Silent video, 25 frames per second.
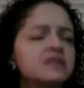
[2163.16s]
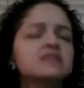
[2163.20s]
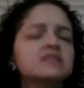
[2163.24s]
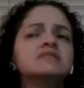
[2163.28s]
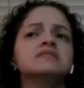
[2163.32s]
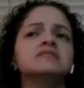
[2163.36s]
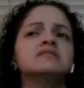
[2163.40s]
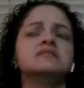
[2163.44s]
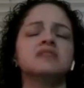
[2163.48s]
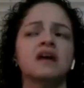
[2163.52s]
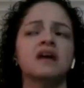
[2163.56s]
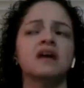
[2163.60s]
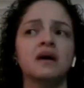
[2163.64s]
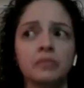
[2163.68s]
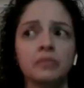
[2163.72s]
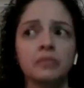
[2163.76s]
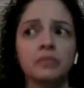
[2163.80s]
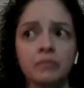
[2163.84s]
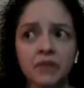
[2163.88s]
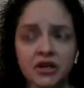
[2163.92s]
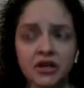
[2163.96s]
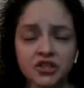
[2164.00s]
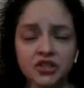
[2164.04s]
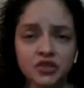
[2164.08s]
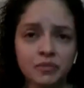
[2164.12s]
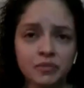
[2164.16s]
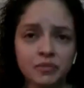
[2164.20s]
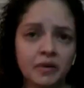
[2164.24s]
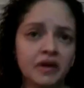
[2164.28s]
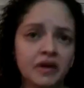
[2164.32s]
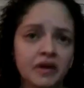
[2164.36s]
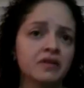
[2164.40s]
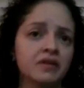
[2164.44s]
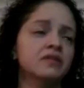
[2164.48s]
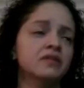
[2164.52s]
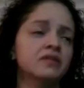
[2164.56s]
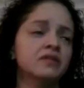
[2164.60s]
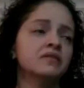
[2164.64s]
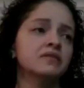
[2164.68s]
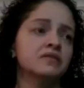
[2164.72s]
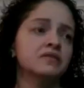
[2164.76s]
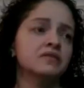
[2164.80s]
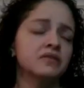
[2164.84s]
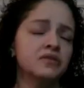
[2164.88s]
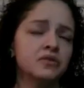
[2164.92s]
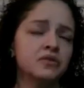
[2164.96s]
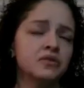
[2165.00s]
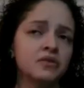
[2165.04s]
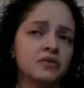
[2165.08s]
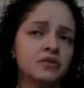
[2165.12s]
things got much better.
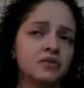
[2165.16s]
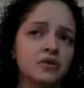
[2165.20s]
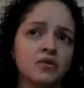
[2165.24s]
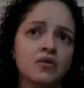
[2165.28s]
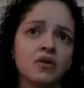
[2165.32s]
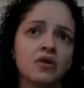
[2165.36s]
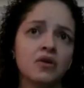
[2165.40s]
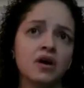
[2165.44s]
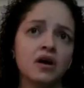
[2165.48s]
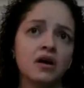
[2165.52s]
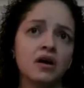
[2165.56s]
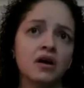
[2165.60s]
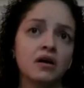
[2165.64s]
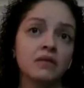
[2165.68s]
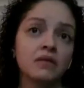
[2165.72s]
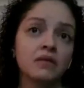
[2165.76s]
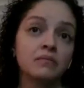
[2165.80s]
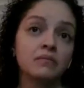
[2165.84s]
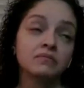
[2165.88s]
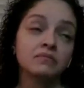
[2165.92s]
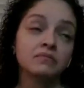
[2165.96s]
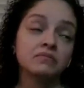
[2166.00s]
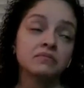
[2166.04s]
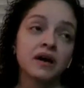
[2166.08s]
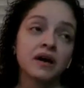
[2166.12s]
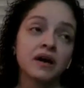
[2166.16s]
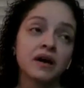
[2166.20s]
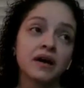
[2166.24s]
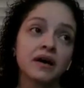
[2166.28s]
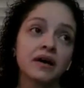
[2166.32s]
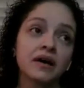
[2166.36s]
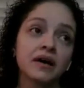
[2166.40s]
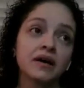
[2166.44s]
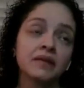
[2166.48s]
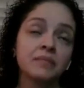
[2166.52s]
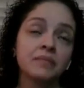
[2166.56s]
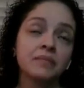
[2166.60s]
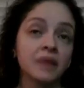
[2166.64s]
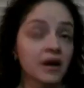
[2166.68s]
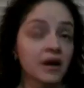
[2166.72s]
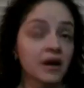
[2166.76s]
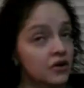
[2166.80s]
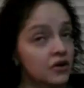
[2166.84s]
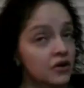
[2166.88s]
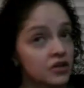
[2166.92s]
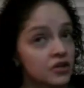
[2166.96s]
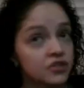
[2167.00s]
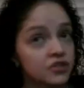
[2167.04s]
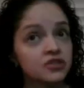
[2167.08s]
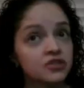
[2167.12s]
My
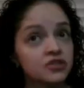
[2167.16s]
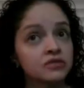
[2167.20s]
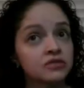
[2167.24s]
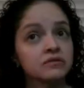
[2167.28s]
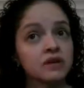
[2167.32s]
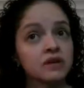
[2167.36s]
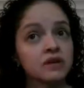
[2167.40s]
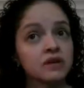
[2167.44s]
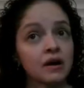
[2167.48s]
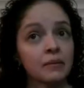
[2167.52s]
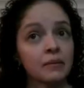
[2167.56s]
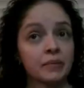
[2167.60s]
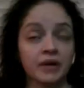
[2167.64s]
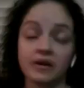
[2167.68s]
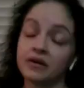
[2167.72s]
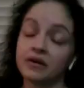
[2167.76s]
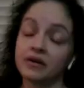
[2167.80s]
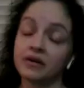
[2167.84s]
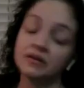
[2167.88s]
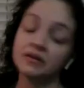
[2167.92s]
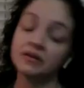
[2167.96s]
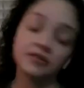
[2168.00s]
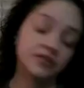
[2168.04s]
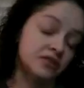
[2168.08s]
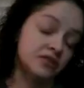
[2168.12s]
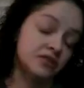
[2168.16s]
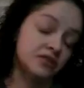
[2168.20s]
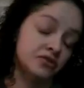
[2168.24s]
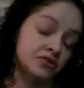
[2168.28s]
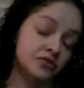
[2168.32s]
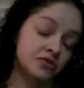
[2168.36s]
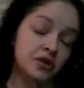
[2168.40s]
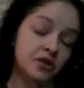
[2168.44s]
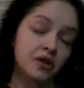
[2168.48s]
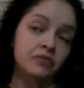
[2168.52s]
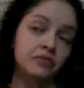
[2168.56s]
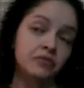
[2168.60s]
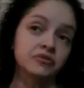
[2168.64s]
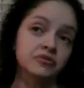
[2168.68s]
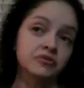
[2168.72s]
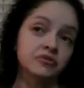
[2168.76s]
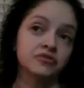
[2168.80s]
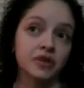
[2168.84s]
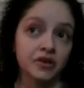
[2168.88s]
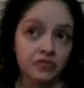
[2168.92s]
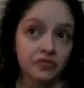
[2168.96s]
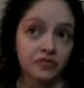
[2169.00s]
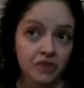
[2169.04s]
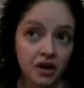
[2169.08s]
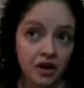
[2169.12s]
marriage got better because, that was
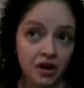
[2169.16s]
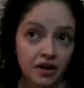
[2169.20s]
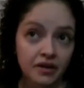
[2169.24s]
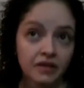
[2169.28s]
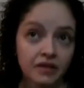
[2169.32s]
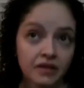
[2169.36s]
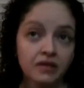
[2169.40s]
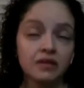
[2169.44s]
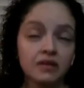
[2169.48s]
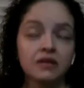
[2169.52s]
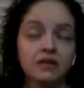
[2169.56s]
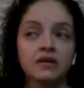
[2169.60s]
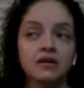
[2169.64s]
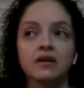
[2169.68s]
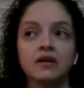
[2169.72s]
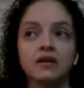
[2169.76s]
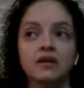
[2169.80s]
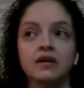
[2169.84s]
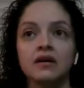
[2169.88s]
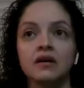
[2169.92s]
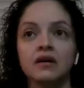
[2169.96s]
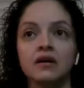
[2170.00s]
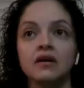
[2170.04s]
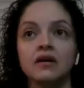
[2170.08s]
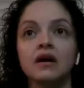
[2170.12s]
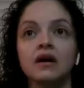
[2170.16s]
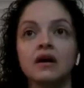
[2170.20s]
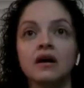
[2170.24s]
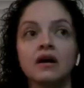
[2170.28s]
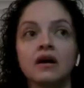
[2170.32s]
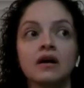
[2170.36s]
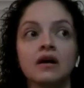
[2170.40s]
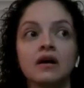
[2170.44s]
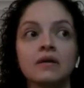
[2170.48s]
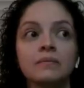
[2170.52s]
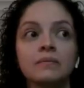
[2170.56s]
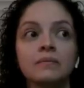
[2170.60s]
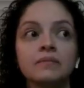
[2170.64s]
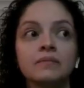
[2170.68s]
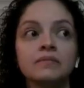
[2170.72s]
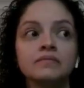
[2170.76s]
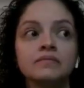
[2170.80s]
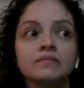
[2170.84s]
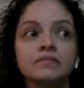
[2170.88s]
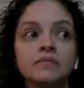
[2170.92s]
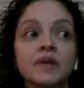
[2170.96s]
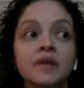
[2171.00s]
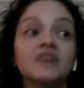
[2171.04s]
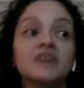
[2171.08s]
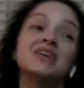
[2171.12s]
very rocky.
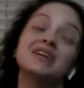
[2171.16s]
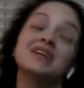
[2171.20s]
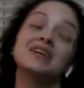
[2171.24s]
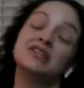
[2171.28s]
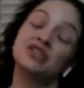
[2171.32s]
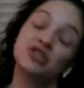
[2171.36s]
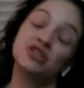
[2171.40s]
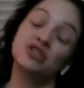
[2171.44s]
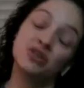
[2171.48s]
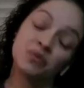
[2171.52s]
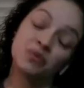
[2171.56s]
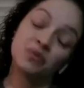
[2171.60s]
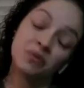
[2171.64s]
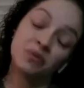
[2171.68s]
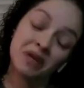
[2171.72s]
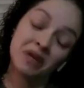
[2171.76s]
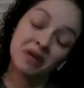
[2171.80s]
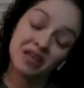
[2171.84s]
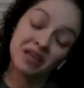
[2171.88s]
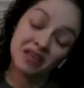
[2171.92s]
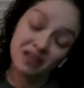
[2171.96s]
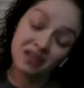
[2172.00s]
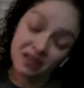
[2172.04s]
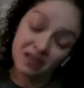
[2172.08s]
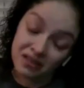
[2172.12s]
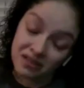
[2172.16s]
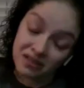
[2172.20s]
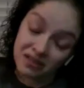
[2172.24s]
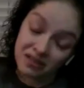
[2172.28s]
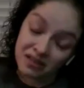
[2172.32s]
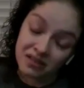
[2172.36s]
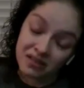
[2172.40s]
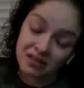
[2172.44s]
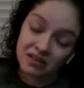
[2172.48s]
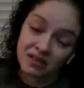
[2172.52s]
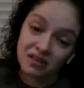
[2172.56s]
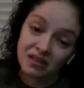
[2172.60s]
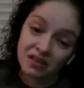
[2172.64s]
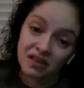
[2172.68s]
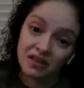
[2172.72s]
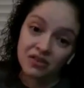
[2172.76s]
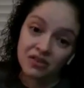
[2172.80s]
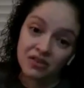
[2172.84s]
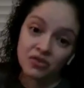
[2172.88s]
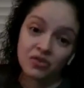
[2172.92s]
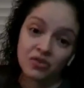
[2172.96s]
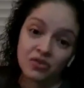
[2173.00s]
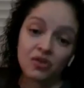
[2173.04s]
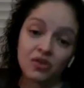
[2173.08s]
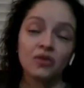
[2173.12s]
My relationship with my kids,
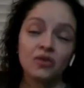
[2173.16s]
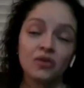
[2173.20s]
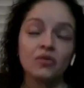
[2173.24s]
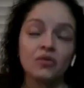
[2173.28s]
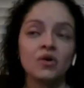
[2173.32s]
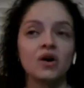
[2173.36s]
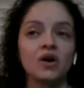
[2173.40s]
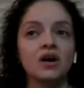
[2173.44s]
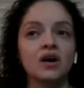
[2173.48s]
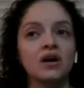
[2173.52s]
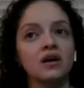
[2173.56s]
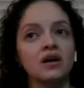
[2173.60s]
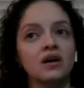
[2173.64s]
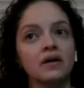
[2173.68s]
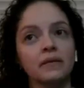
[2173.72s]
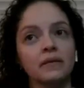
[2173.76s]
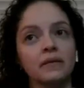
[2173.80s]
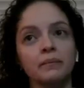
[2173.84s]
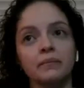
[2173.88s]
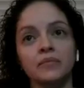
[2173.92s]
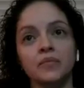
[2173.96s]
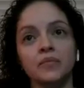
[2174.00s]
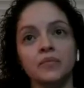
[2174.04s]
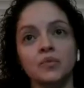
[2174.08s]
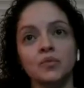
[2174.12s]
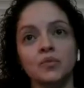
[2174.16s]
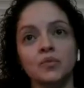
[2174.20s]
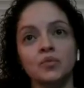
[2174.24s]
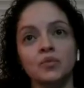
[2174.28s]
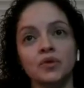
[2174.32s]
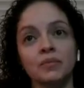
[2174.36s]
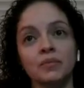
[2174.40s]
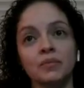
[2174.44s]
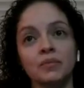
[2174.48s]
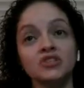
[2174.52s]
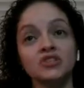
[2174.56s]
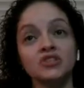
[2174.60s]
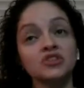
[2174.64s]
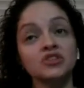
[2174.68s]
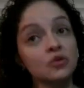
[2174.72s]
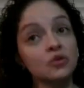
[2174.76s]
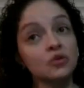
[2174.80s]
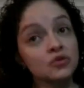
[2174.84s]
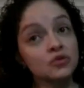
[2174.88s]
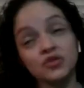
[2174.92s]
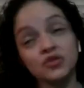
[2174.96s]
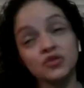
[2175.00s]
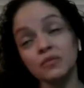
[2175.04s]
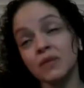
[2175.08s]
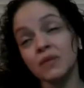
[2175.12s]
we're much
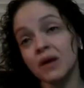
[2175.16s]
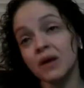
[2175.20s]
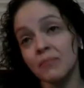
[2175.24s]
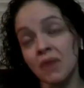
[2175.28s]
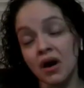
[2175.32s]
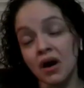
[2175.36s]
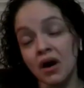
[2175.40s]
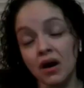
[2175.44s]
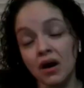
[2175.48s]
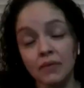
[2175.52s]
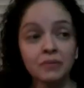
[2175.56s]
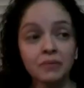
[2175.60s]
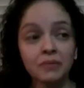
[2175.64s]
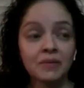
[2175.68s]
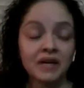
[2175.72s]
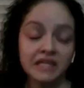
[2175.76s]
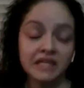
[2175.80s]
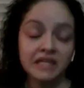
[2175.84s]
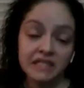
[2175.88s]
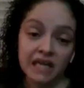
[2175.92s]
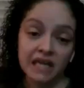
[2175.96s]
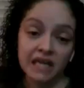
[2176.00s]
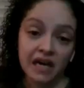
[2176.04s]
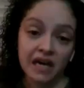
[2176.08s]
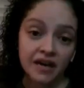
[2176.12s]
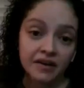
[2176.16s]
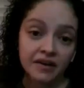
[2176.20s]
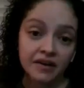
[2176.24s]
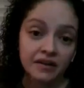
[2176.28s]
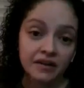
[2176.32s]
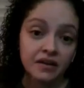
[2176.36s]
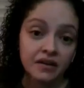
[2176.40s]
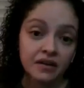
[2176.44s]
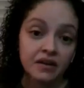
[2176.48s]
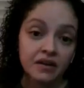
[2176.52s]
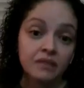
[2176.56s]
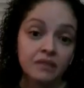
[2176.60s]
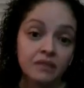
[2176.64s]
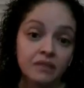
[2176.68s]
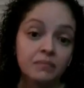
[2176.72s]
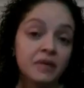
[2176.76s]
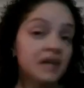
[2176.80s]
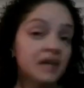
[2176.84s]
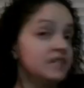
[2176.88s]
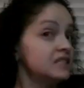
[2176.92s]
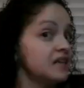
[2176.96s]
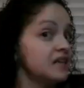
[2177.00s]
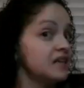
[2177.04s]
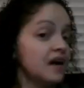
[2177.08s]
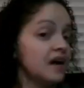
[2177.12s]
closer, my mom and my dad.
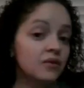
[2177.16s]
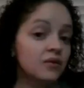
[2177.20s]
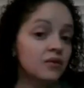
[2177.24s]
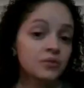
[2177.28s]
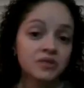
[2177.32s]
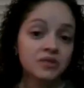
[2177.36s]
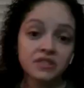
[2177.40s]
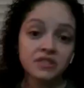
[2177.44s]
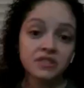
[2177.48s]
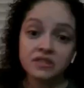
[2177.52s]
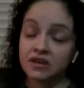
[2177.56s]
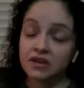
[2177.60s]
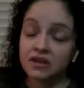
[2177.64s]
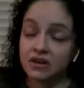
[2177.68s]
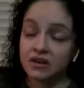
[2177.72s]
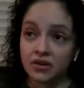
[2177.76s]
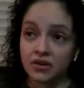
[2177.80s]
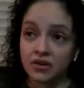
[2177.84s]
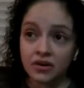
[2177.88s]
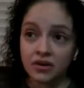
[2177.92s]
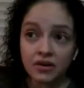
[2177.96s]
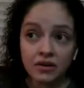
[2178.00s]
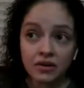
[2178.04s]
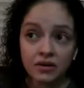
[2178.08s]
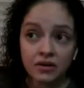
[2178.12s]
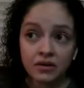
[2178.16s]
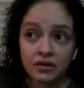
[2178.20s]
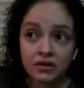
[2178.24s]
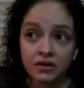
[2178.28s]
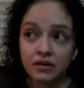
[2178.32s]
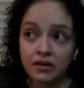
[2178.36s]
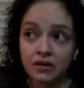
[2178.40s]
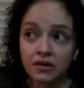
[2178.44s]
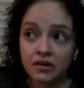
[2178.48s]
My dad was there